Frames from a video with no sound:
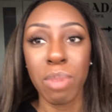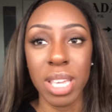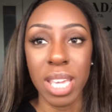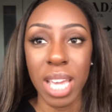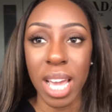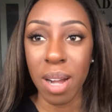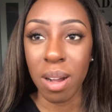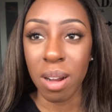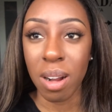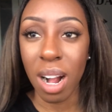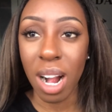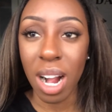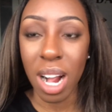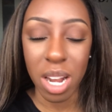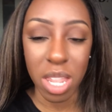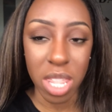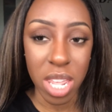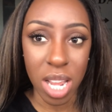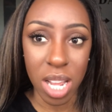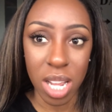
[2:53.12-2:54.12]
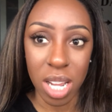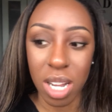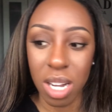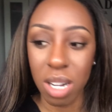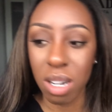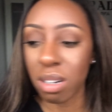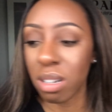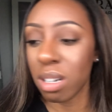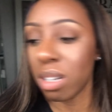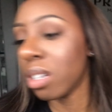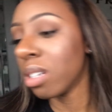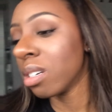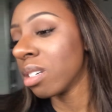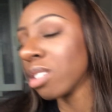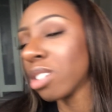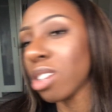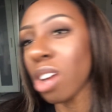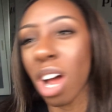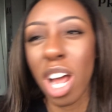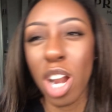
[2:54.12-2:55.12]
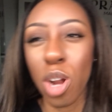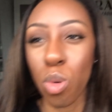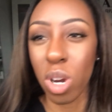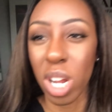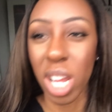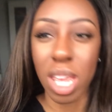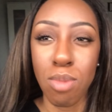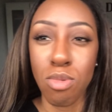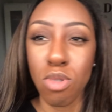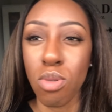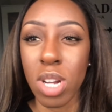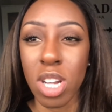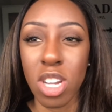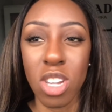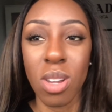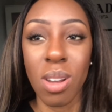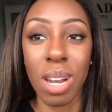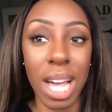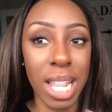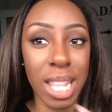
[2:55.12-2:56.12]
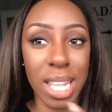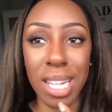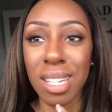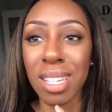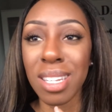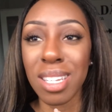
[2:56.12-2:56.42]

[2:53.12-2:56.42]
yeah, I think, yeah, I don't want to keep talking to you like this,